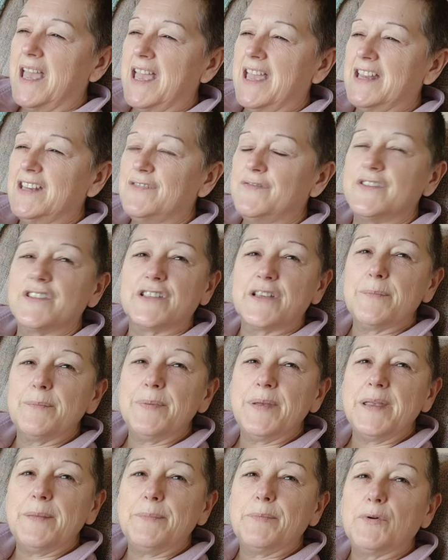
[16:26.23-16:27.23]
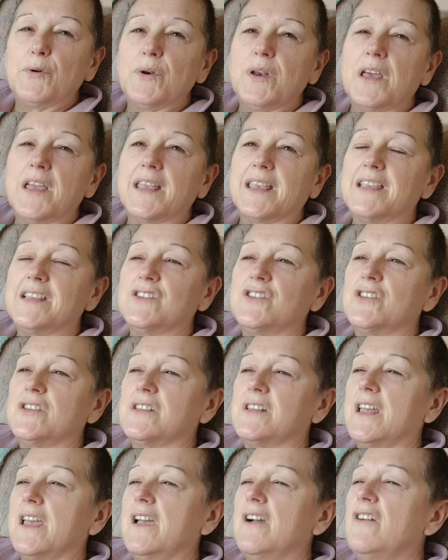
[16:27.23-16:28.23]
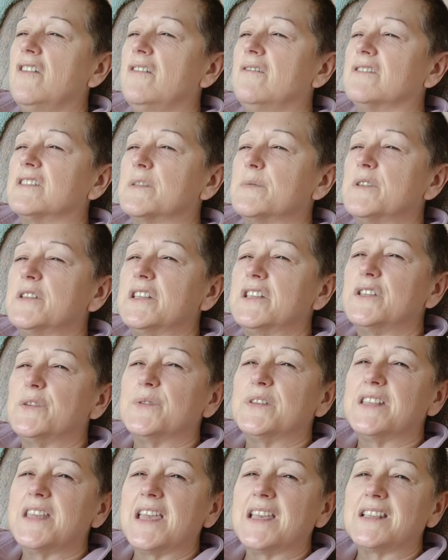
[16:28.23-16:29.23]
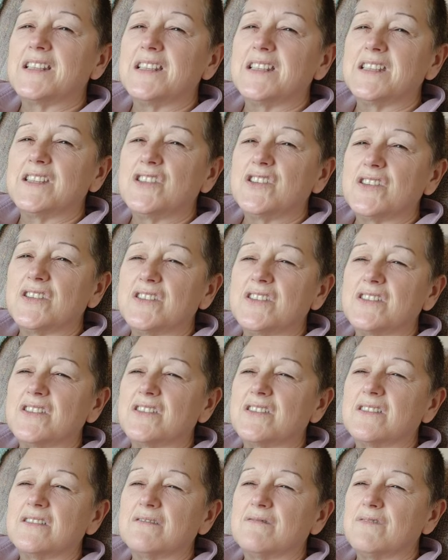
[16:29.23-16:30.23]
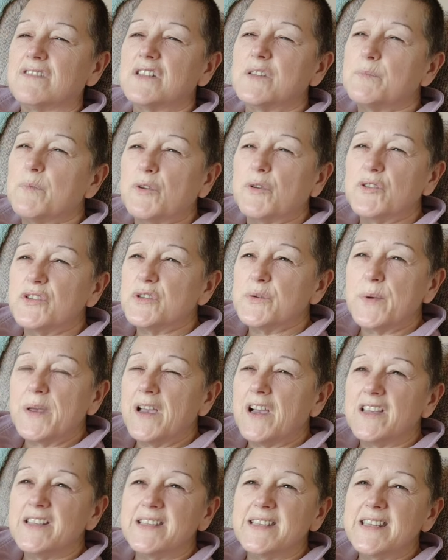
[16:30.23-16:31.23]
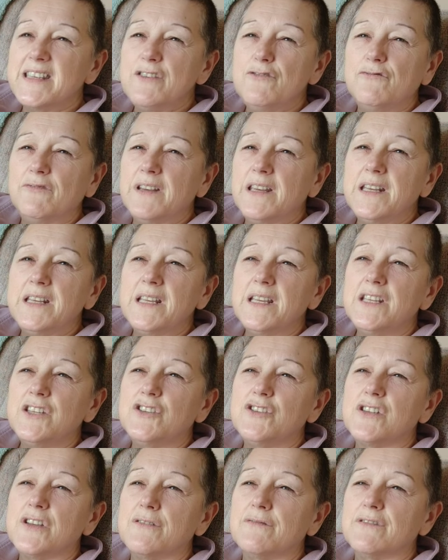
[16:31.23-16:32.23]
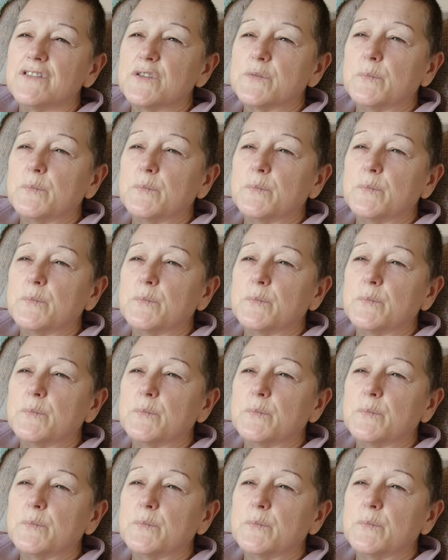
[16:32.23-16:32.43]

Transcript: And for some people, like, it's just like, oh, responding to a text is just respond to it. I see you read it and you don't